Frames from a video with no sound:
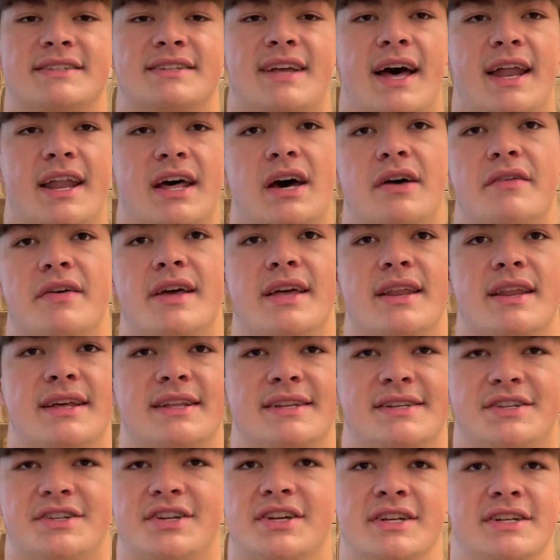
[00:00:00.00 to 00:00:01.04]
side of it,
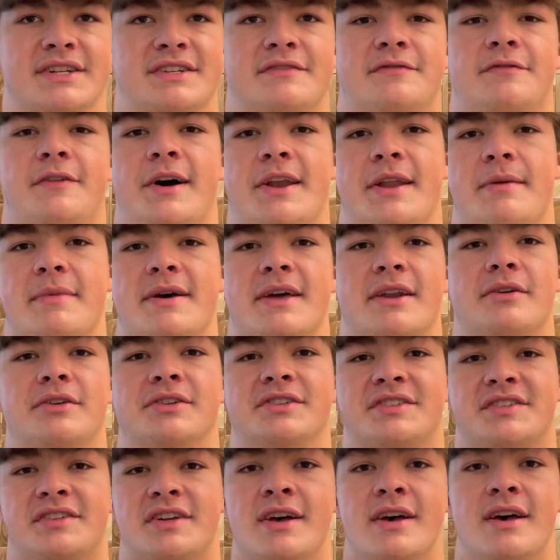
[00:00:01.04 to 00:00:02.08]
it's just
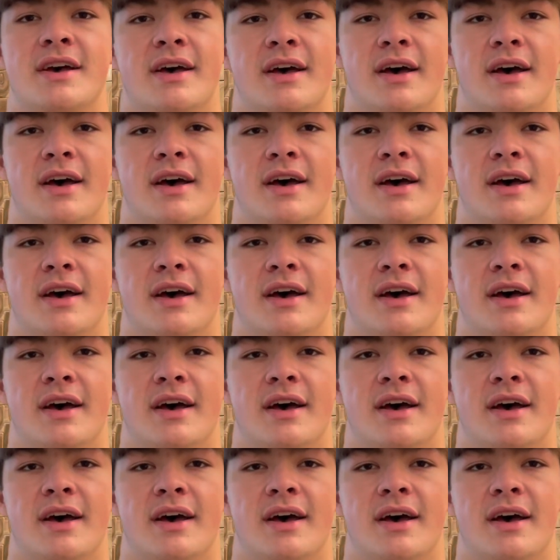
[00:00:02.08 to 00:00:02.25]
fundamentals.